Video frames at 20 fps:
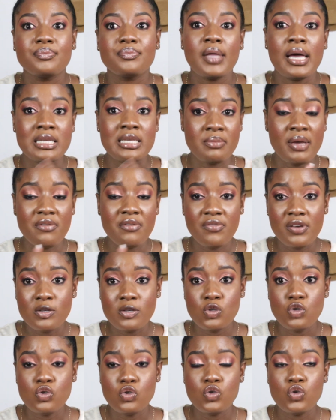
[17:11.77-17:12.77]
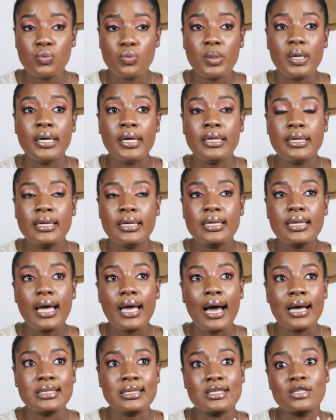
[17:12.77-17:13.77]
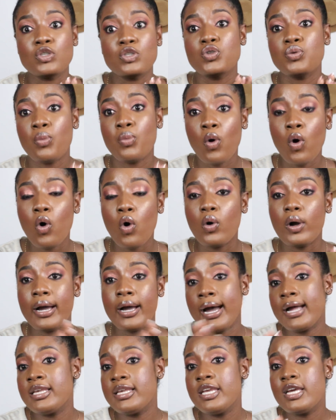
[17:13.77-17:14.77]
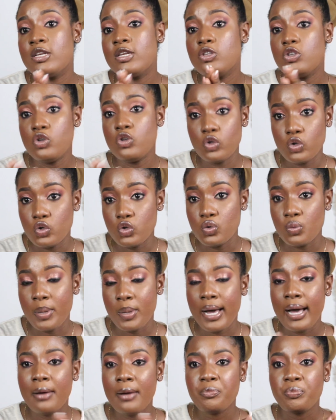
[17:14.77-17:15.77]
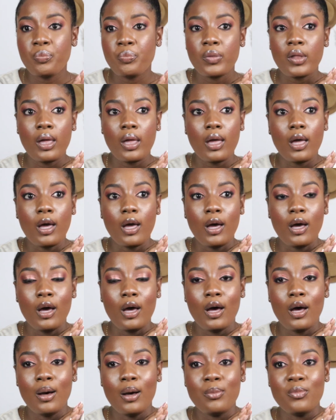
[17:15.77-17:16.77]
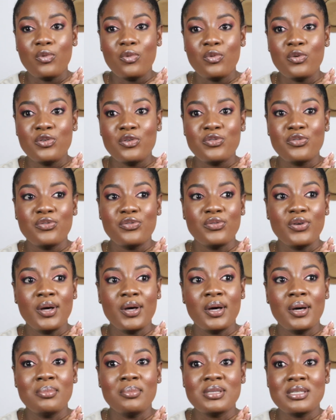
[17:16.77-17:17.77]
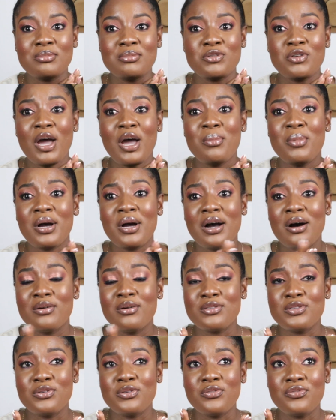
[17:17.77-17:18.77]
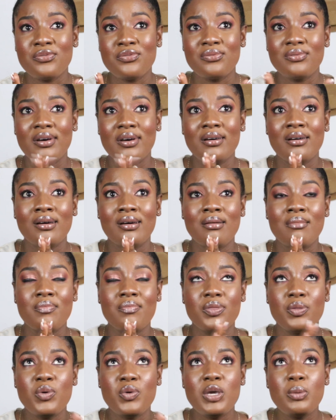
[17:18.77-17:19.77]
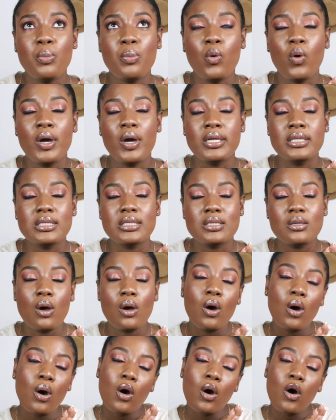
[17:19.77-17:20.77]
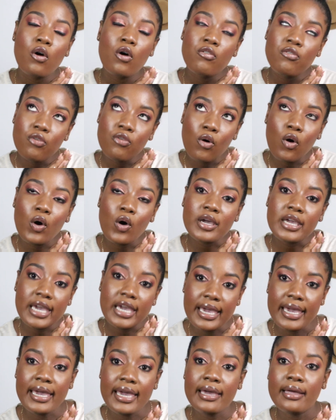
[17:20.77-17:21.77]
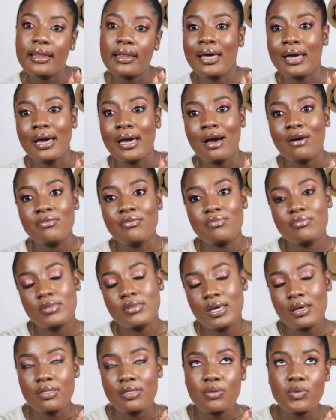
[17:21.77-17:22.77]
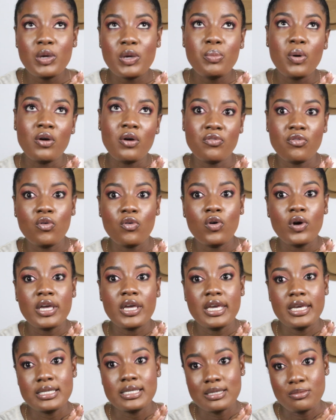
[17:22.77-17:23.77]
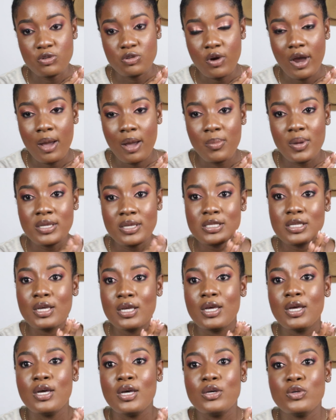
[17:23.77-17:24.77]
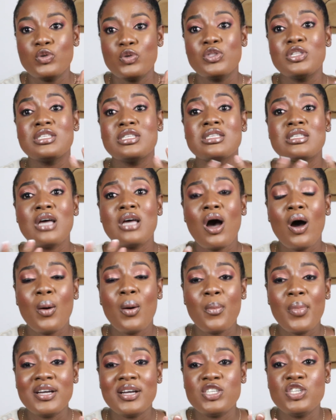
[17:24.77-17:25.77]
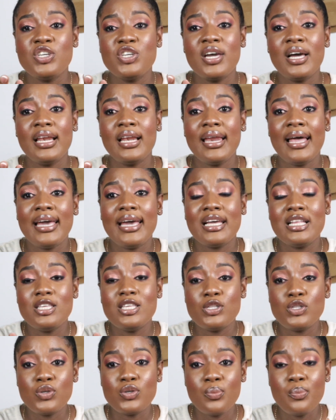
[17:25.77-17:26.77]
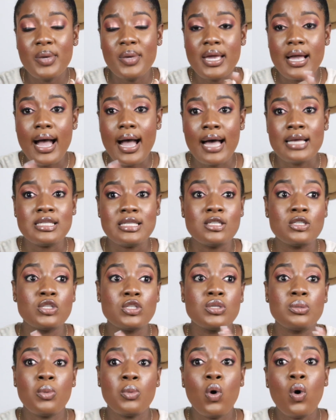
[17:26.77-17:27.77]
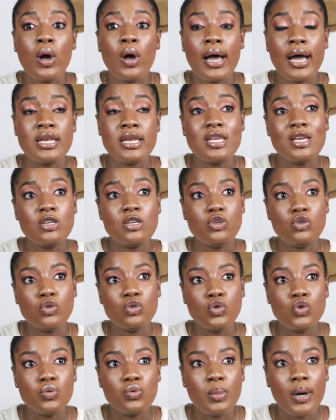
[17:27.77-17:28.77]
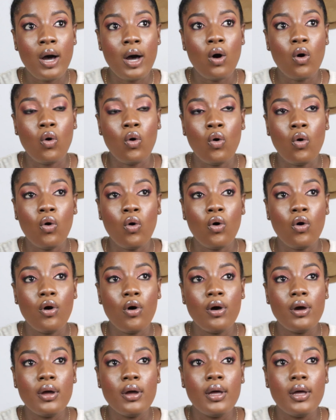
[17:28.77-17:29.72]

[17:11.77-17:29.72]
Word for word: as my first YouTube earning as a small Ghanaian YouTuber um, with a subscriber count of um, three point four K, like I have, yeah, three point four K subscribers. So this is how much you are likely to make as a small Ghanaian YouTuber, or